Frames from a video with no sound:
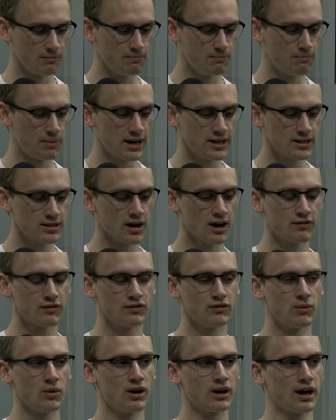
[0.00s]
based off of
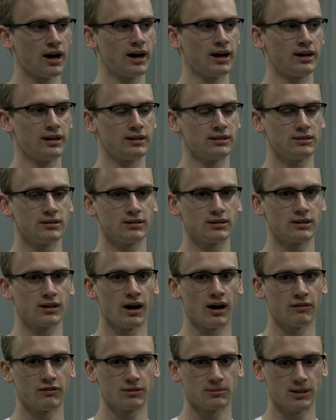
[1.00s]
what I
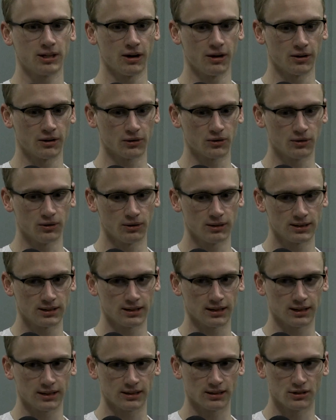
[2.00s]
got from the article, it's
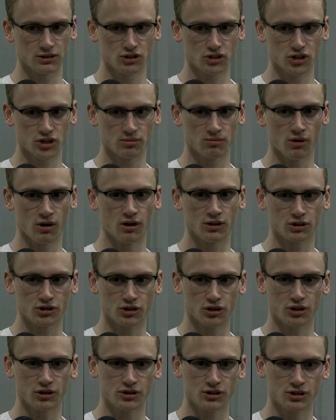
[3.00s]
like small
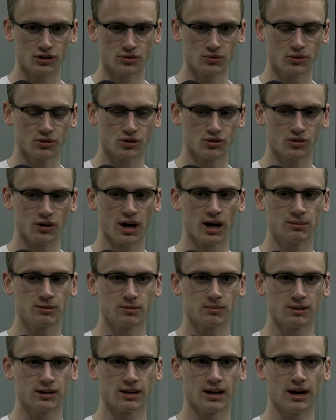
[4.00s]
charges were dropped,
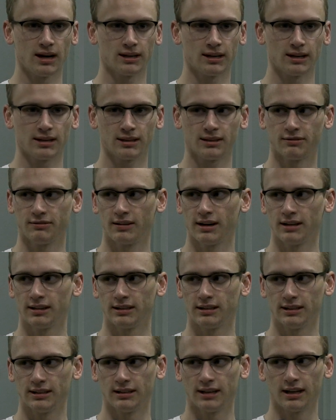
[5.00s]
but not like the
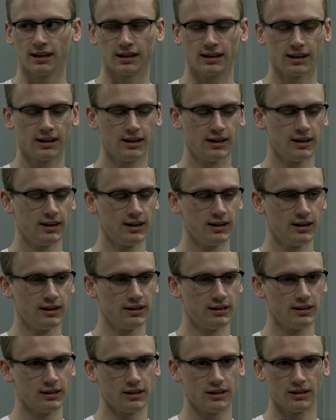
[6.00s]
felony, like,
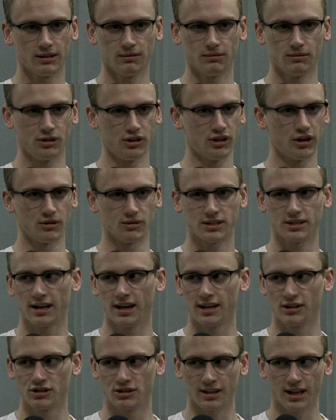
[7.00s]
you know,
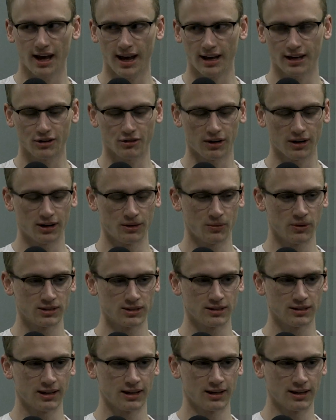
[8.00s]
staging the hate crime. It
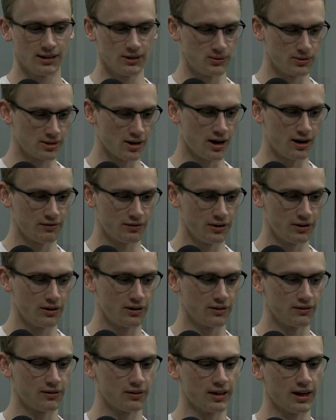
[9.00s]
wasn't like he was off the hook
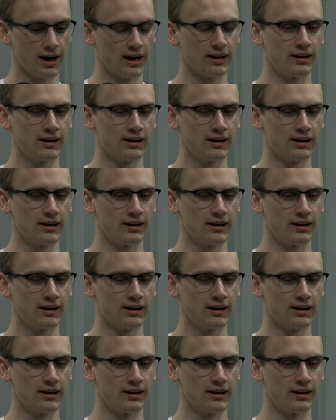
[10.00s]
for that.